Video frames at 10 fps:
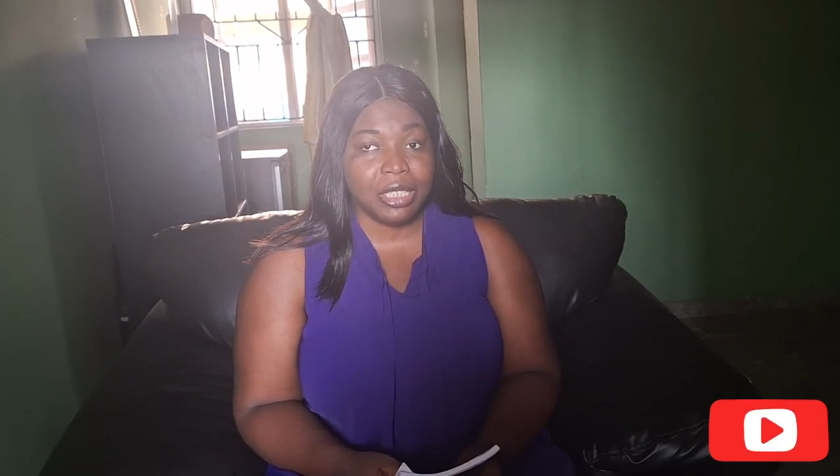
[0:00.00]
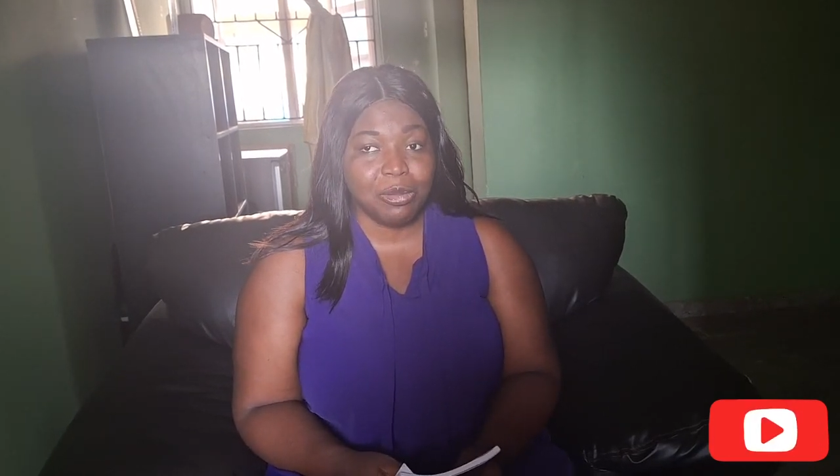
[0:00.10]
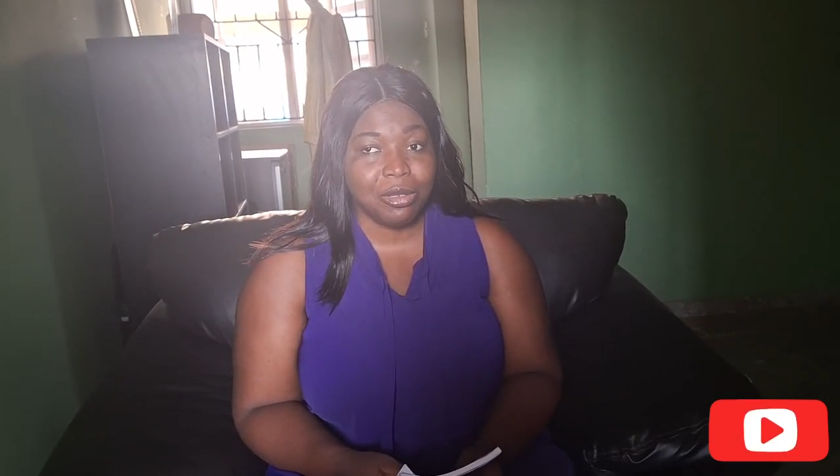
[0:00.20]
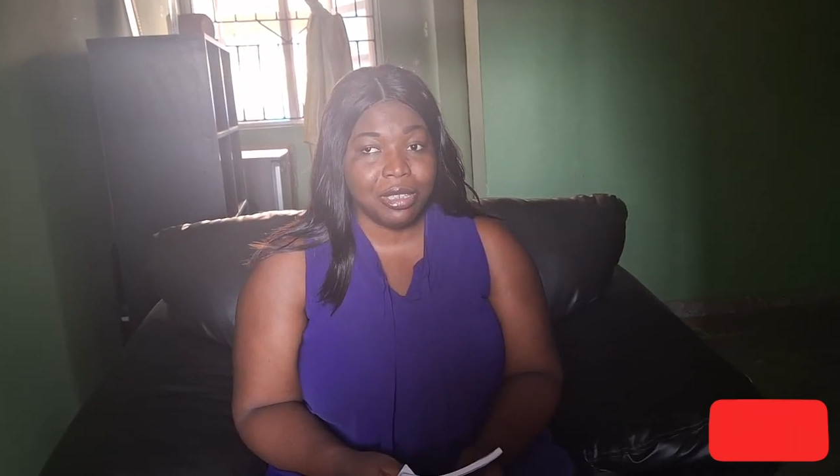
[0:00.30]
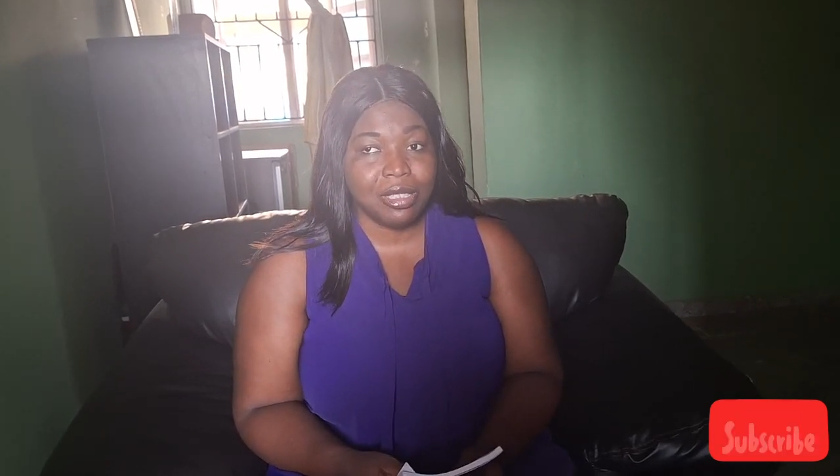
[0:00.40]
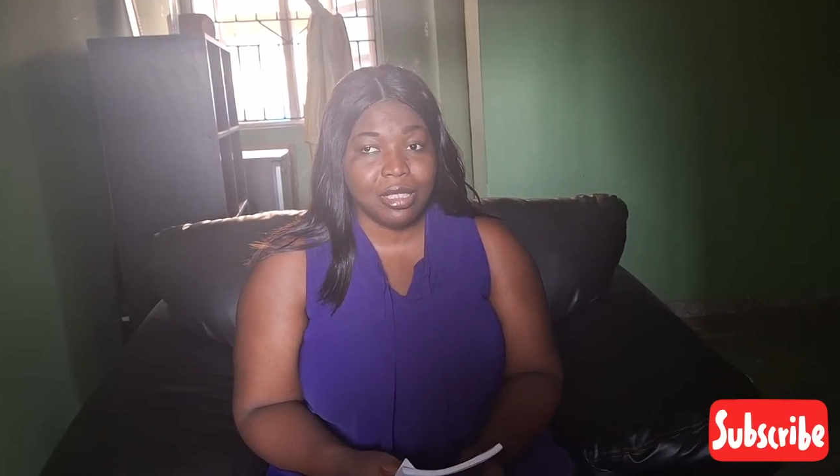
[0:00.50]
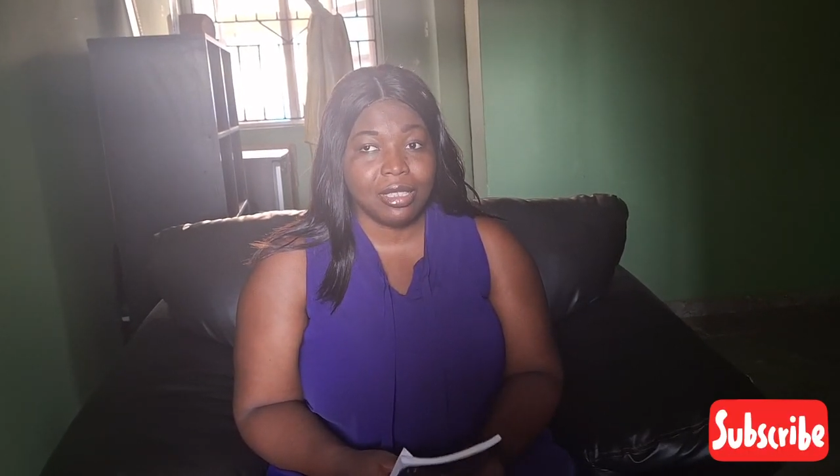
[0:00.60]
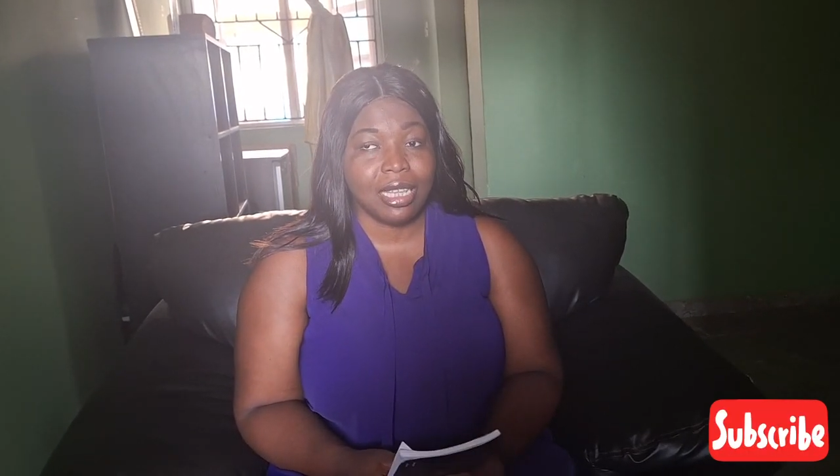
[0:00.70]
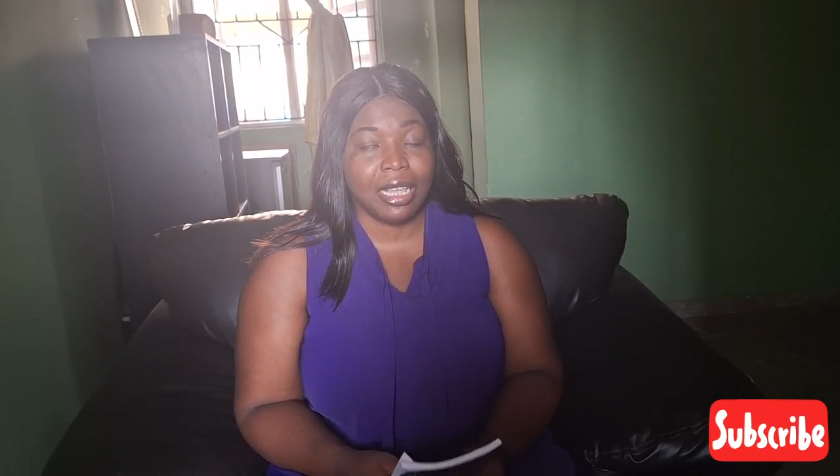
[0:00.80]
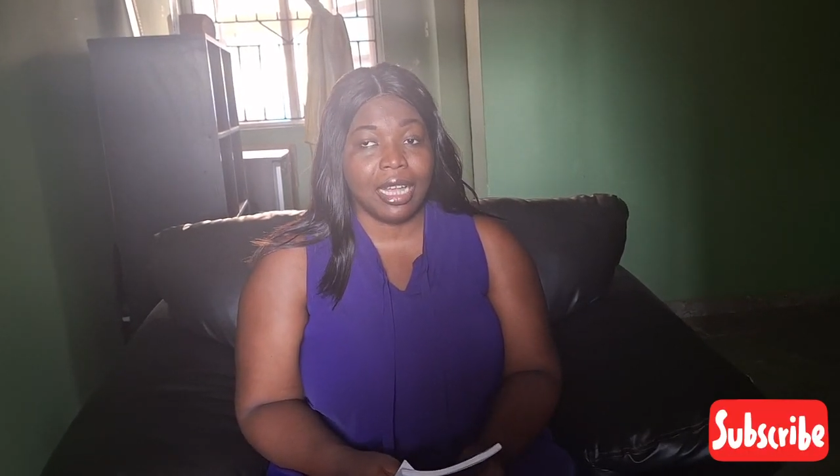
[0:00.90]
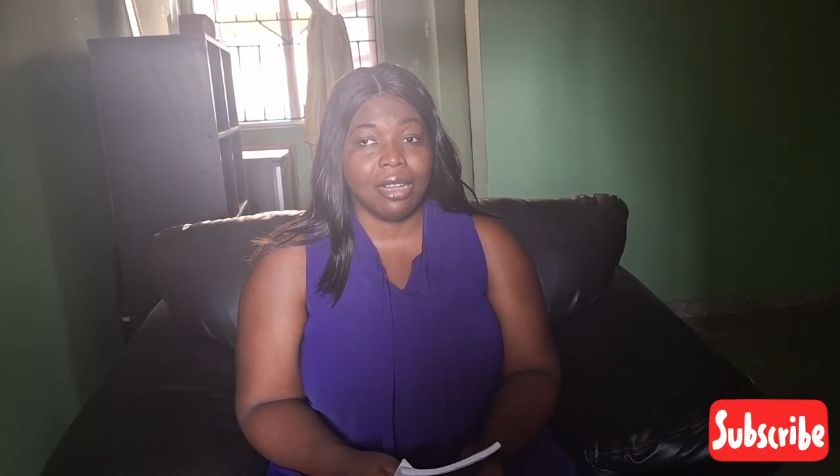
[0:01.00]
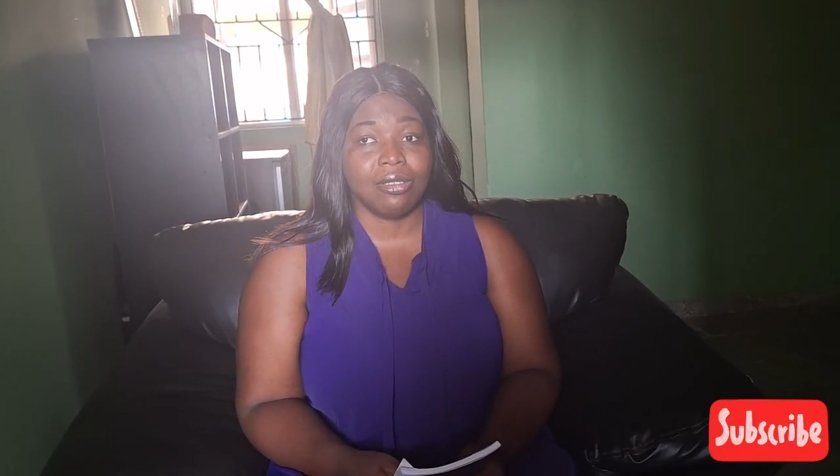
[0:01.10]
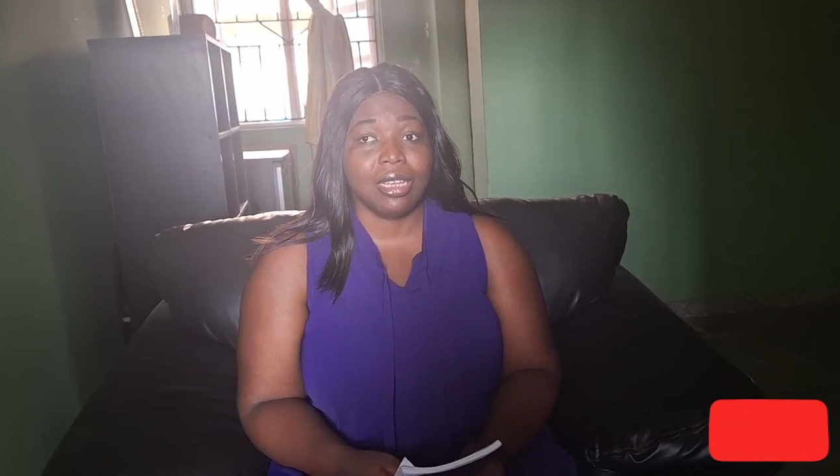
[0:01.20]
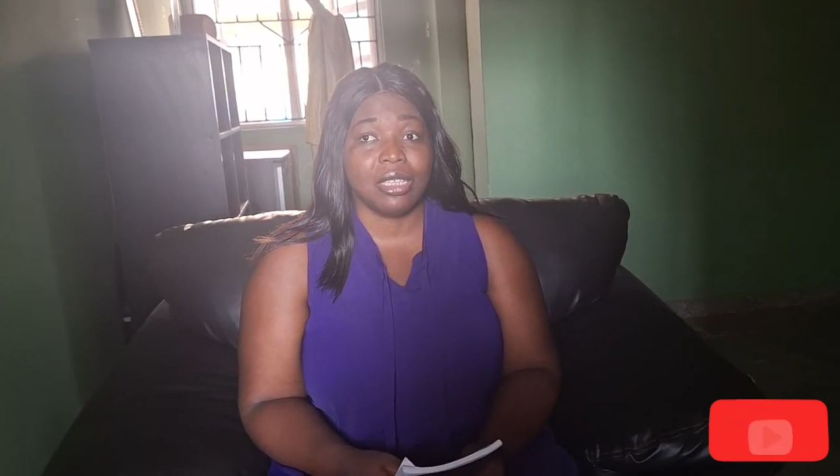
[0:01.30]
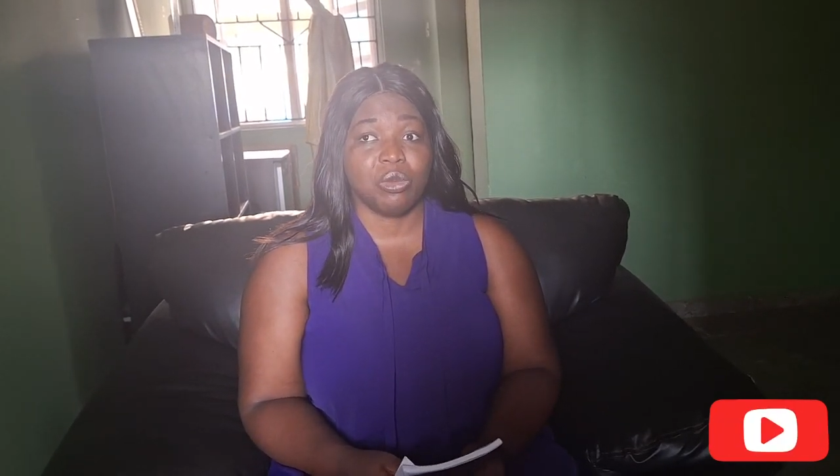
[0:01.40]
experiences and
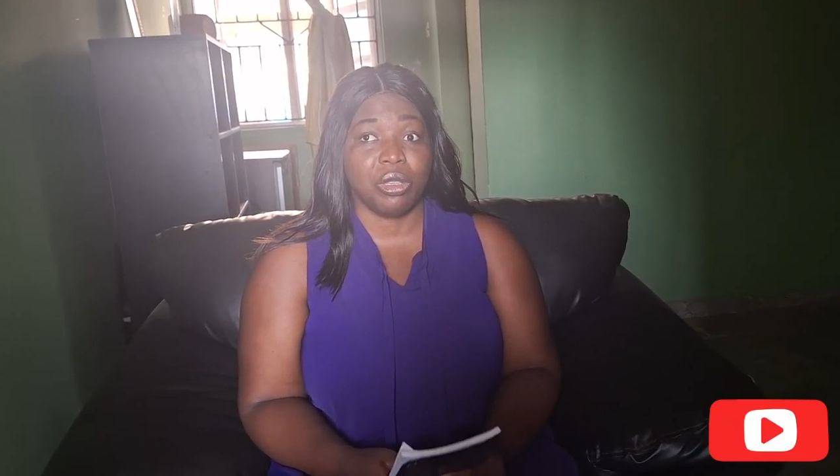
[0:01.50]
encounters